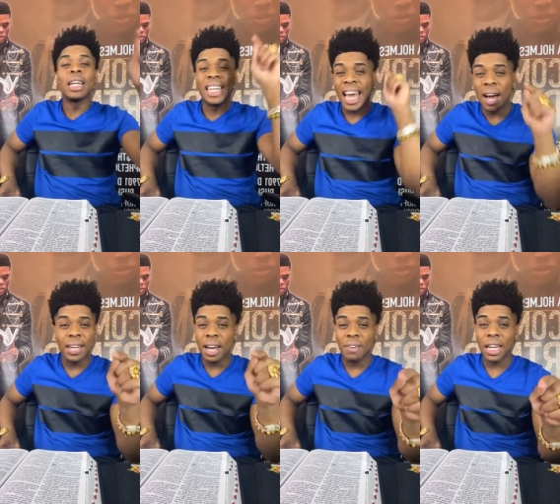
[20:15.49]

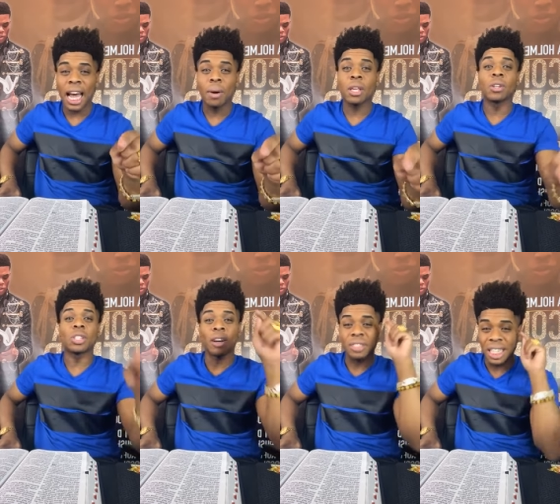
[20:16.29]
never allowing
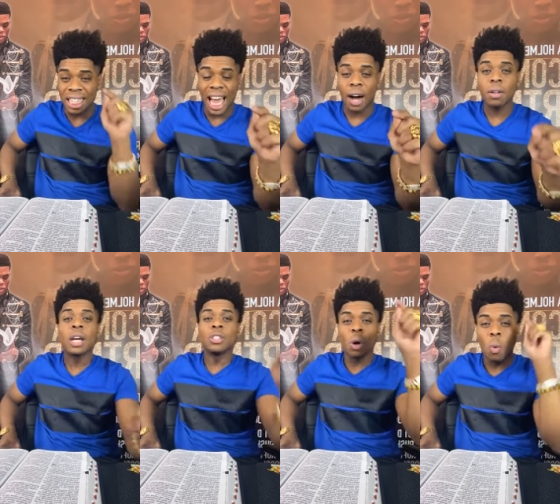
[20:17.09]
yourself to doubt,
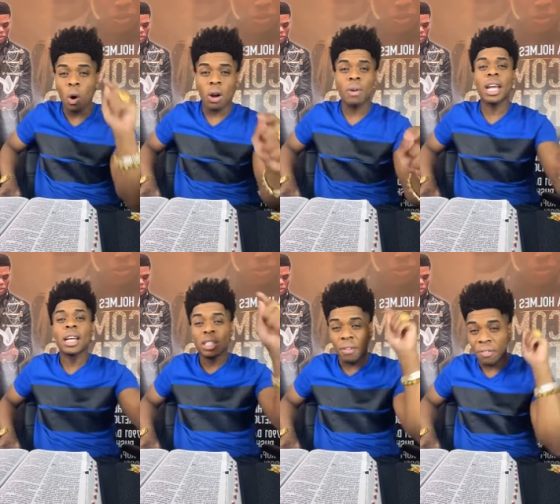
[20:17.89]
to worry,
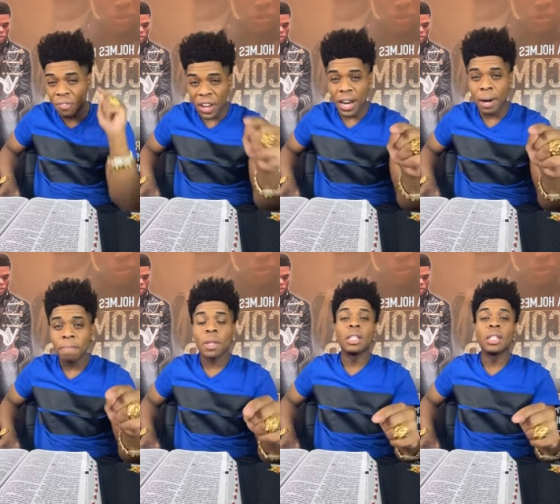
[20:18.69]
to fear.